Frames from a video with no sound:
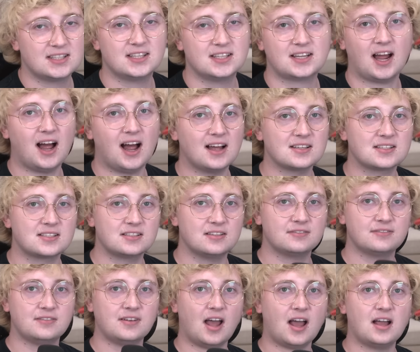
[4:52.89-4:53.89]
The cost
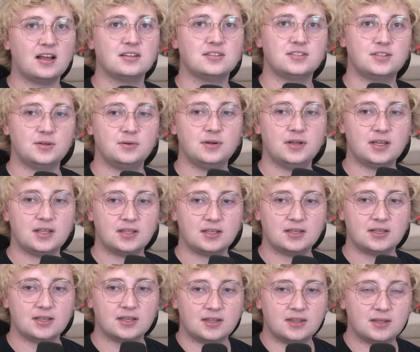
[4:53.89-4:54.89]
of not
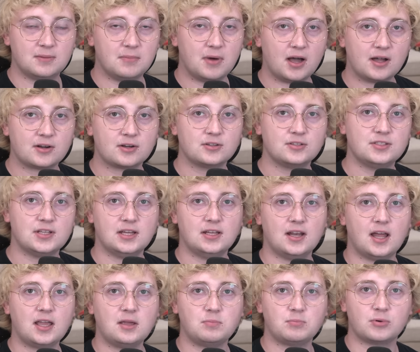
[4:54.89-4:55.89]
doing the modern day
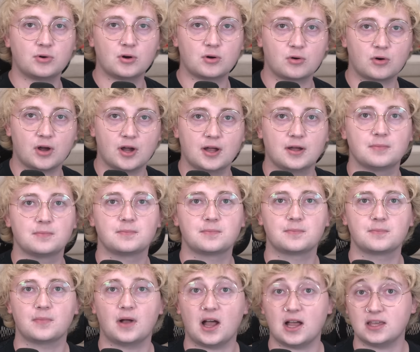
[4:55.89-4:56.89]
knight program,
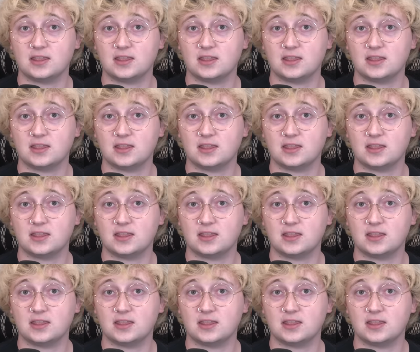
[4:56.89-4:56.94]
I